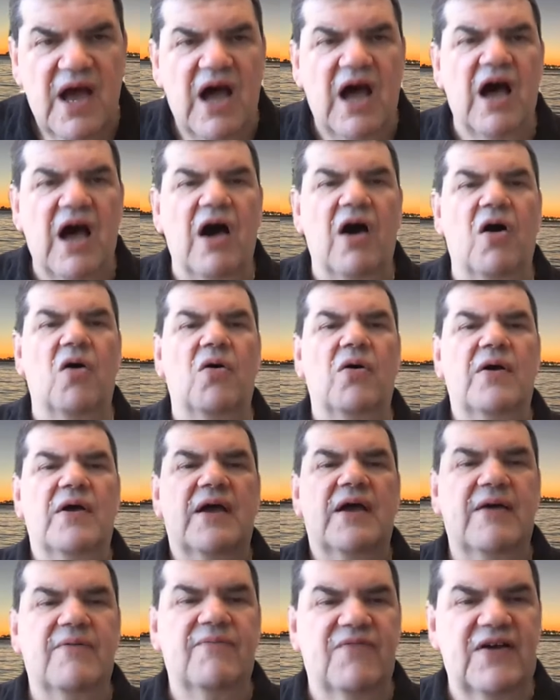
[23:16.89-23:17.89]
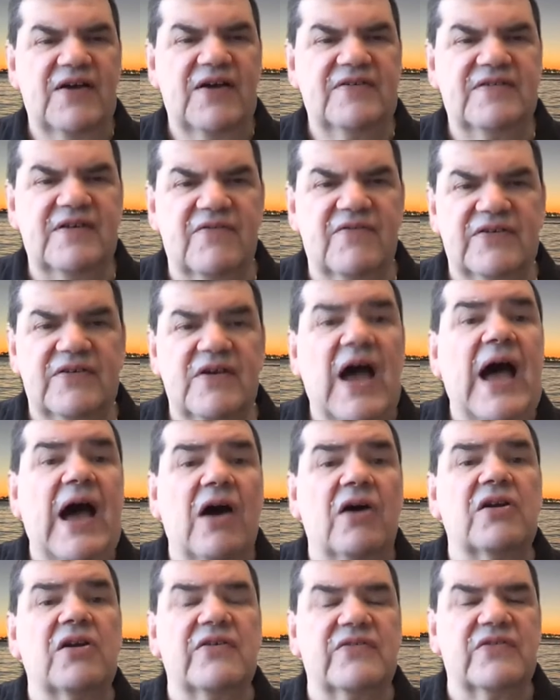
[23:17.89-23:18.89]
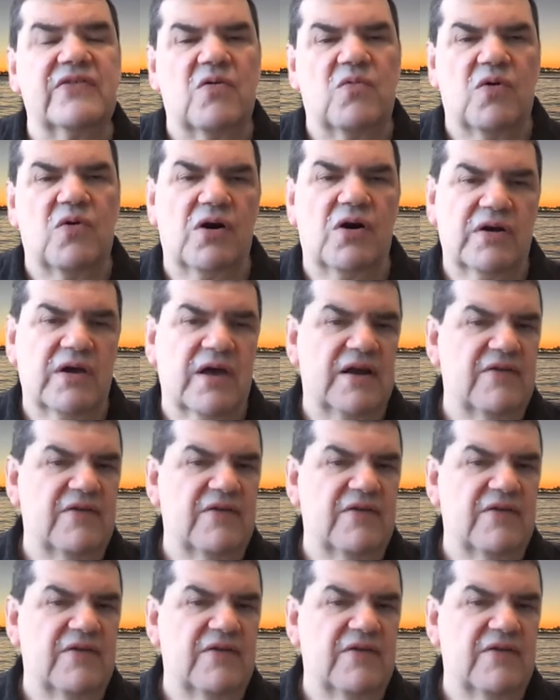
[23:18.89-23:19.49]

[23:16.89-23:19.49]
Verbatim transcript: How invasive is it? How does it work?